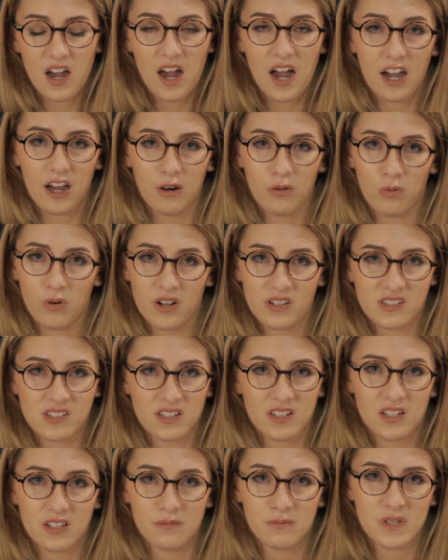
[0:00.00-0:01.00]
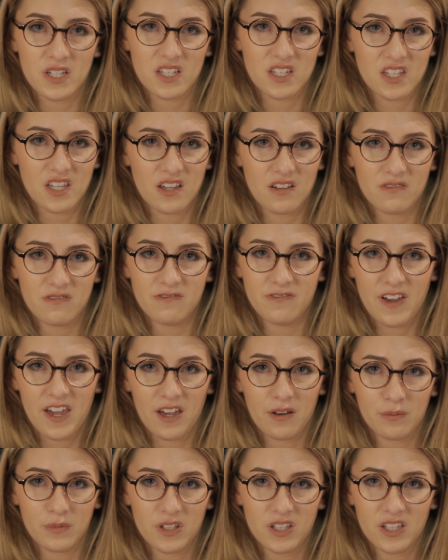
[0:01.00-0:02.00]
I wasn't immediate
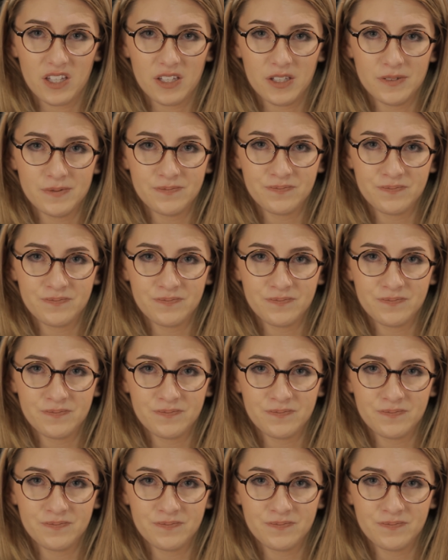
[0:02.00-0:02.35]
family.